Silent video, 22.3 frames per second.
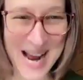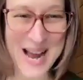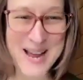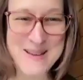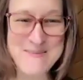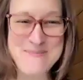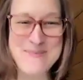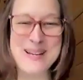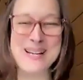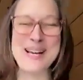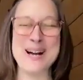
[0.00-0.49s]

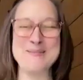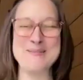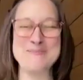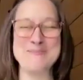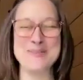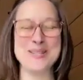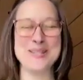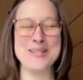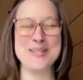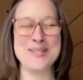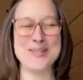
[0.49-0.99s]
typing up
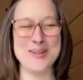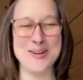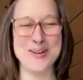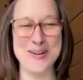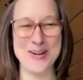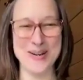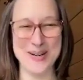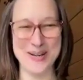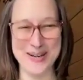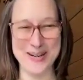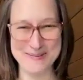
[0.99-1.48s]
a
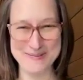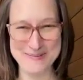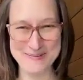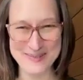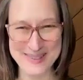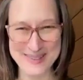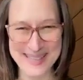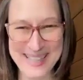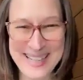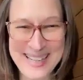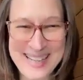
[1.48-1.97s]
storm,
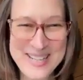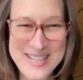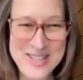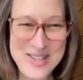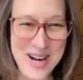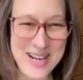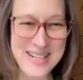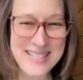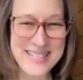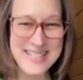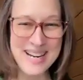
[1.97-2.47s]

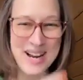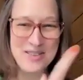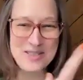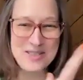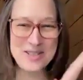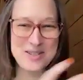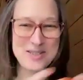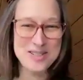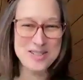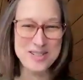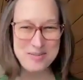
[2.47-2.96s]
trying to
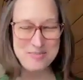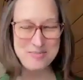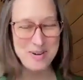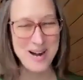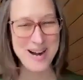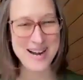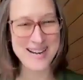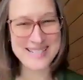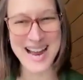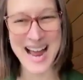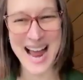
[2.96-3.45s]
download your
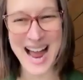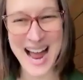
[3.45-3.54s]
brain.